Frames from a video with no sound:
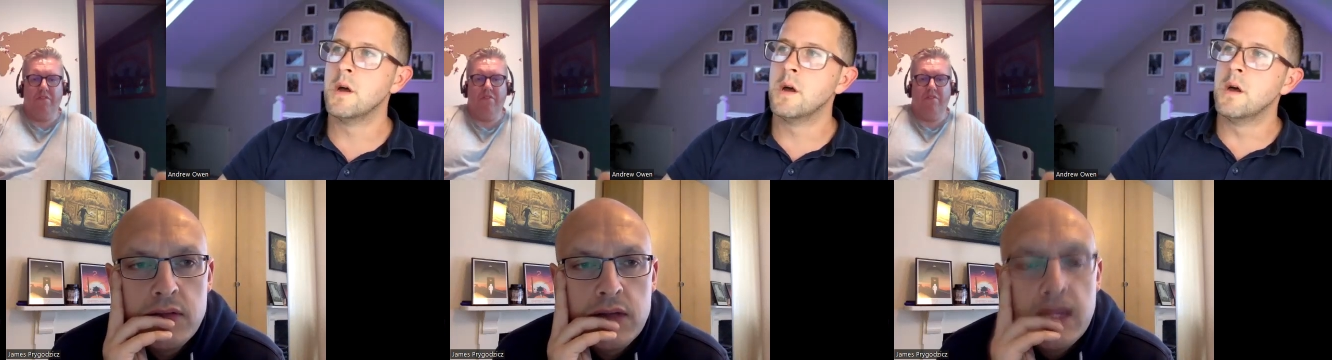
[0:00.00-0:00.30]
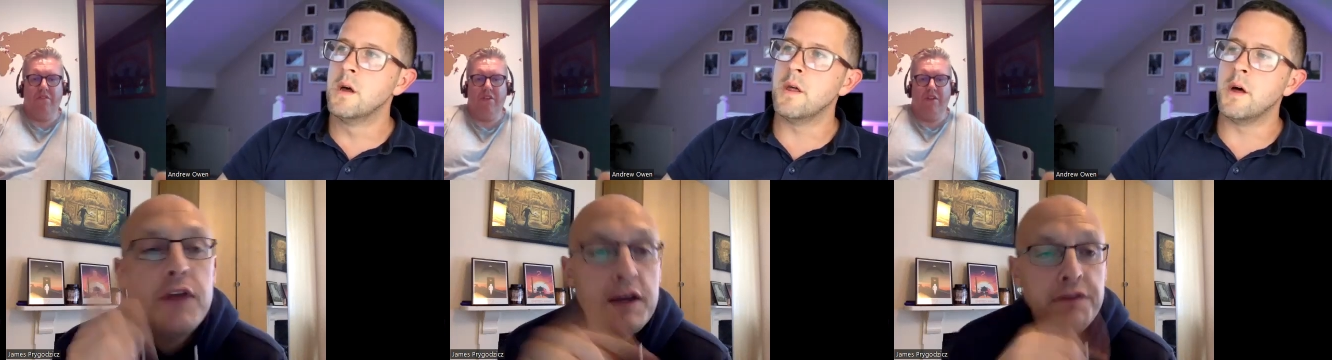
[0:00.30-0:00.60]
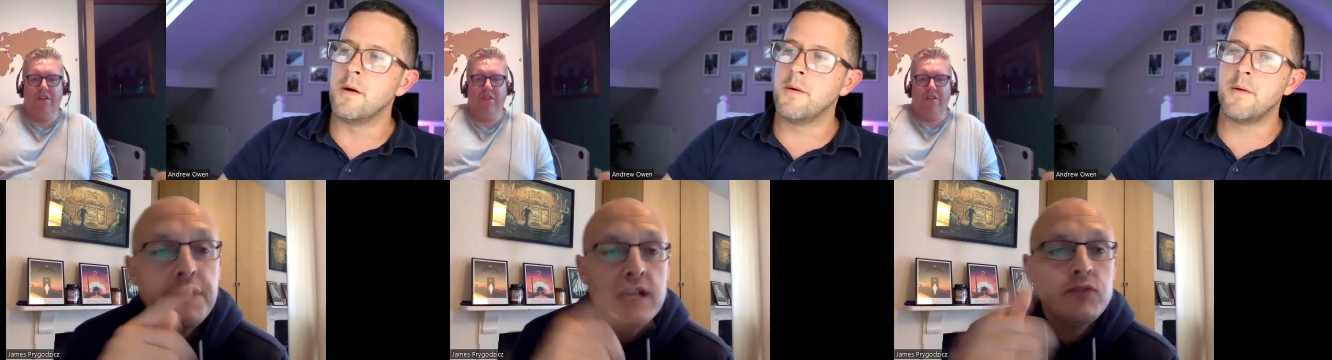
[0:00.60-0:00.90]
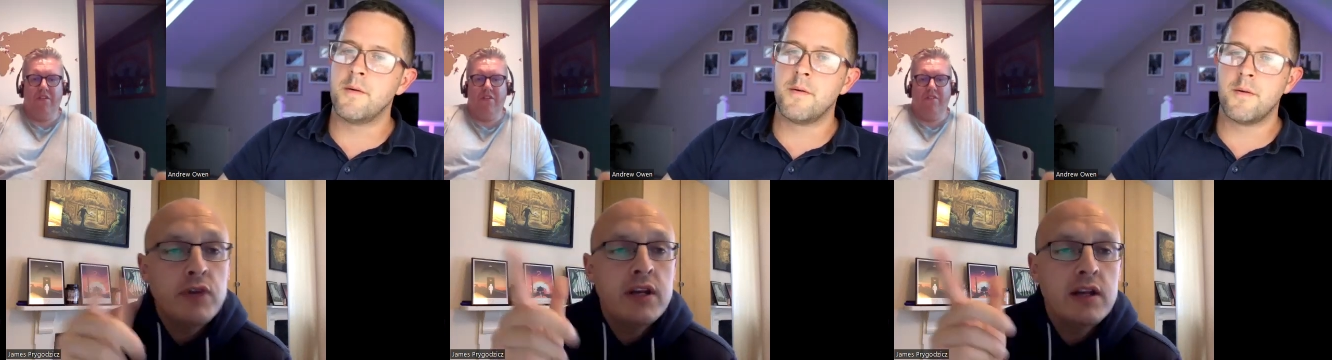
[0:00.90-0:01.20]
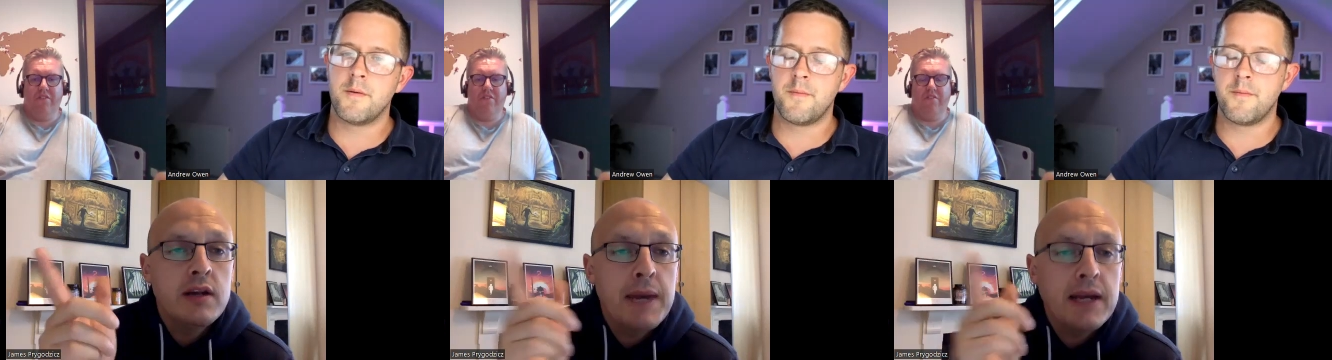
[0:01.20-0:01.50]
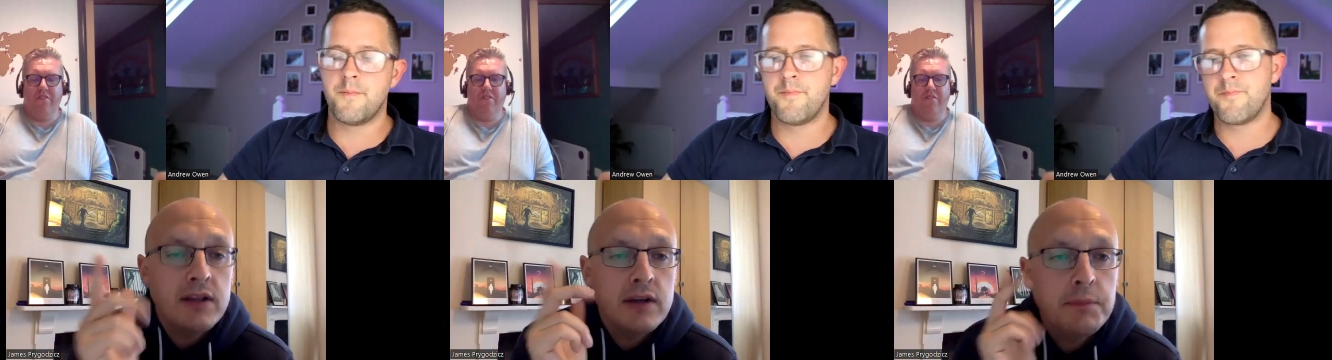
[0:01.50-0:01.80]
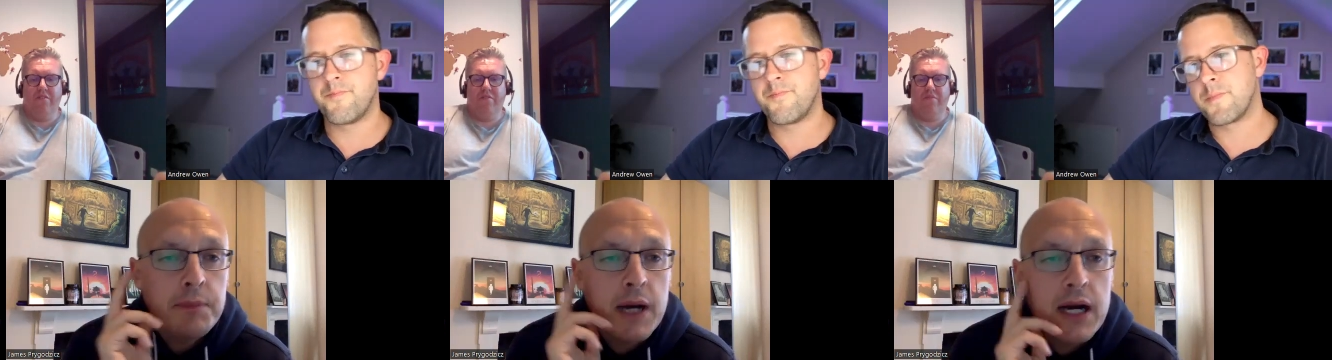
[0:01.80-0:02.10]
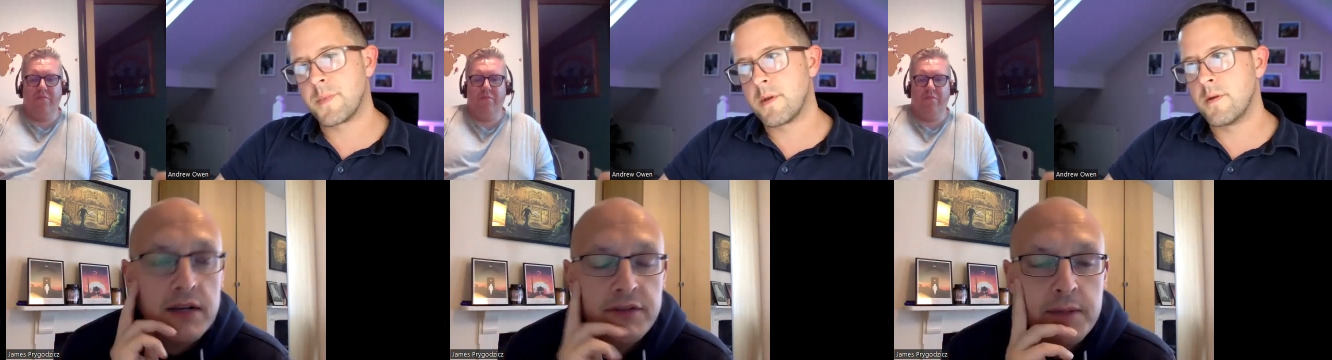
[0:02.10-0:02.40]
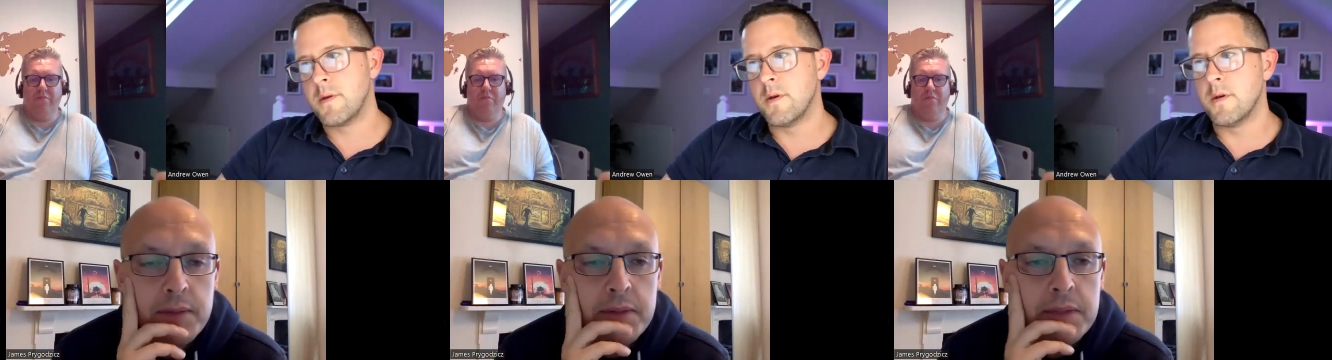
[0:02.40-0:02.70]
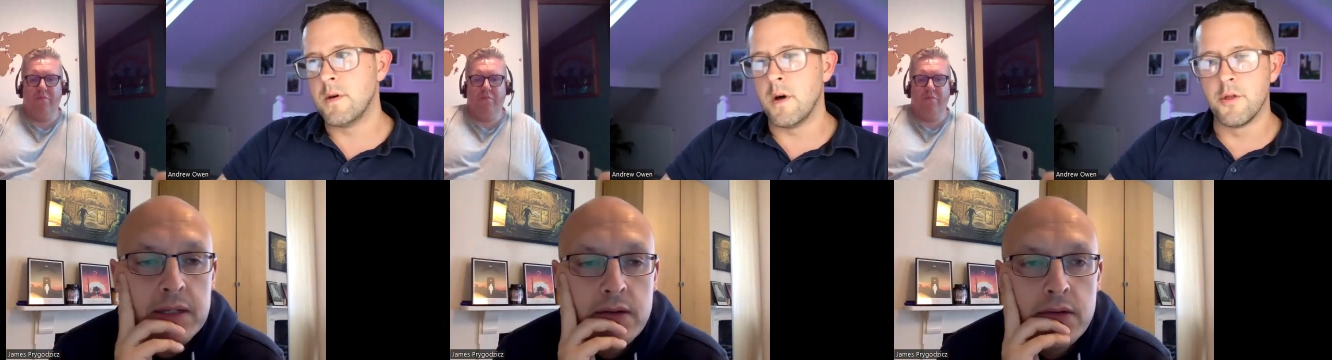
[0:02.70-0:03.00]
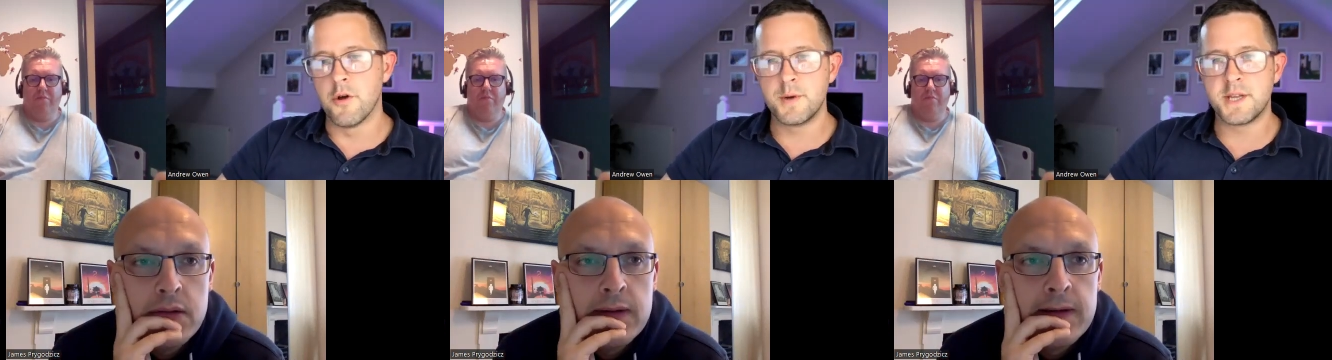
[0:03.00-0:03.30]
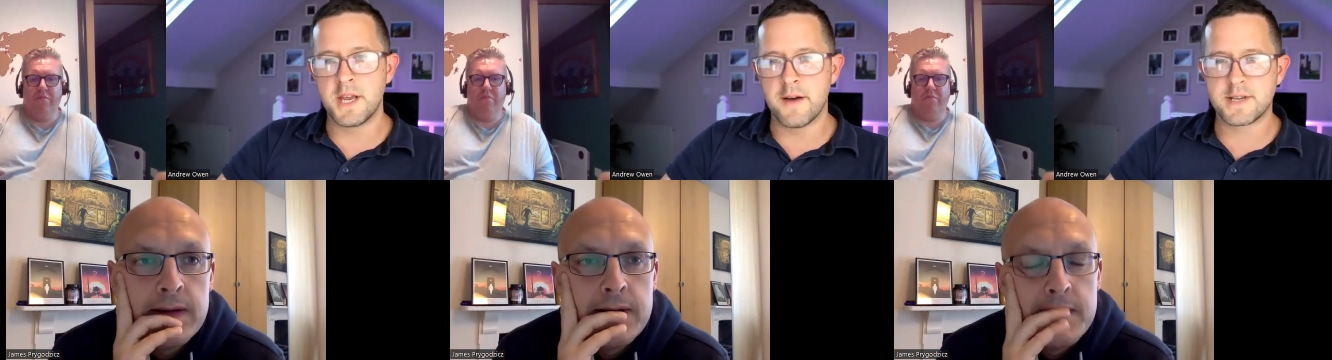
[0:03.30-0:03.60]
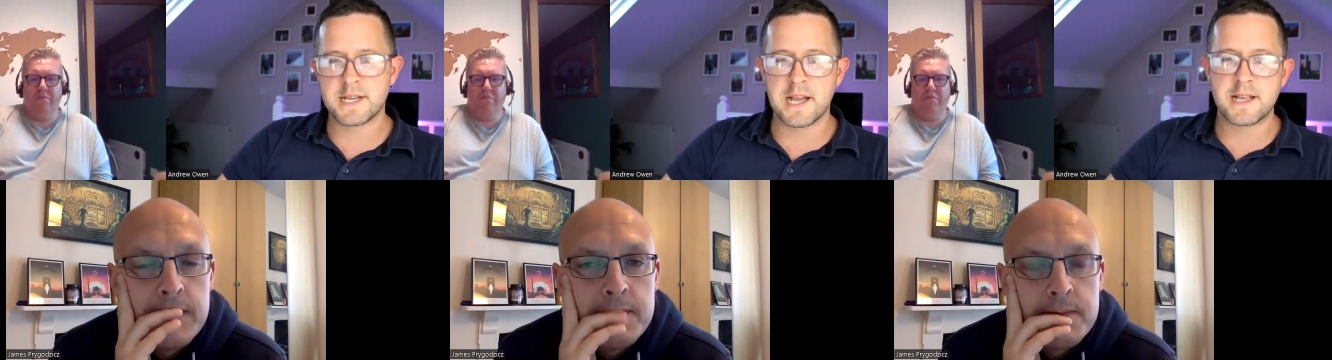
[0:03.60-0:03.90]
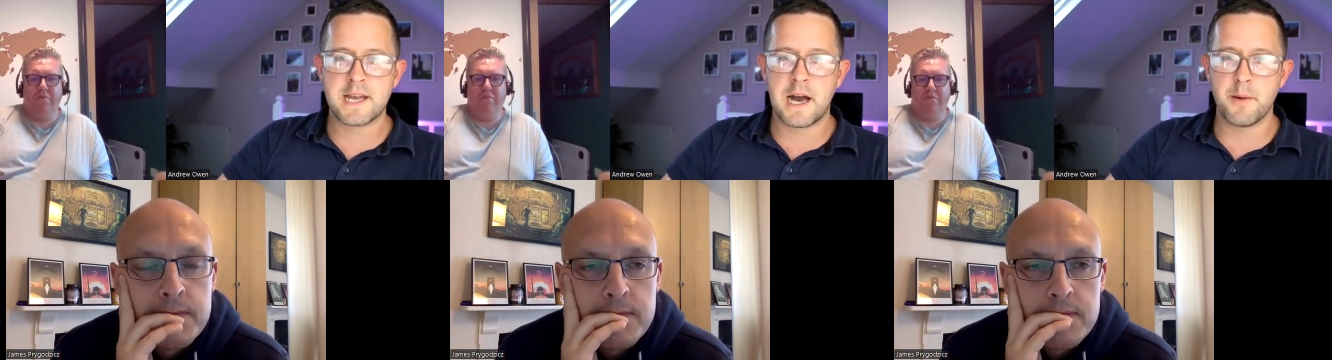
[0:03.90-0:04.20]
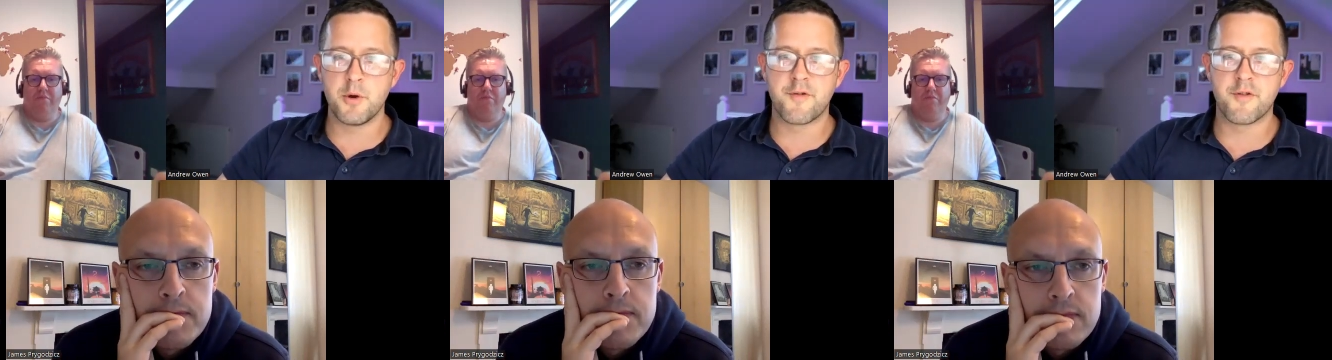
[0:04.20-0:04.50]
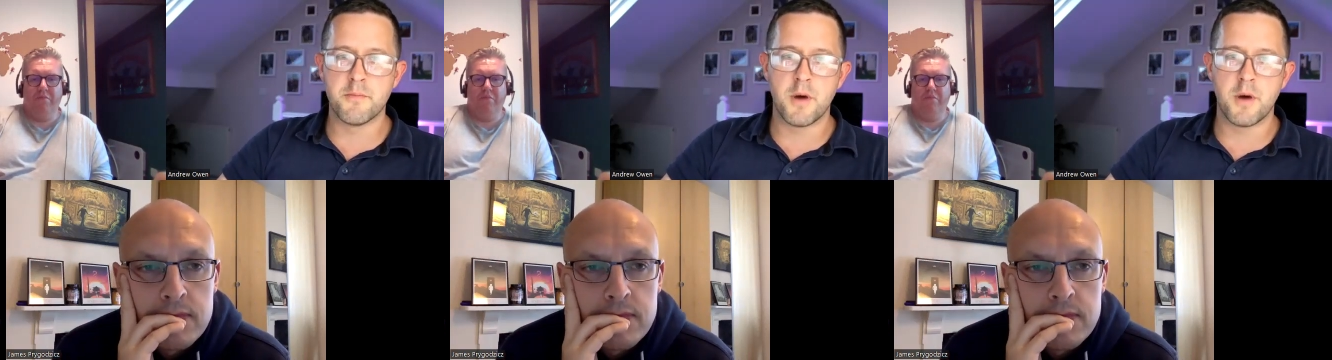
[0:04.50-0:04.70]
Speaker 1: If if but, they had written a better part for him, I mean.
Speaker 2: Although we did have a slight cameo from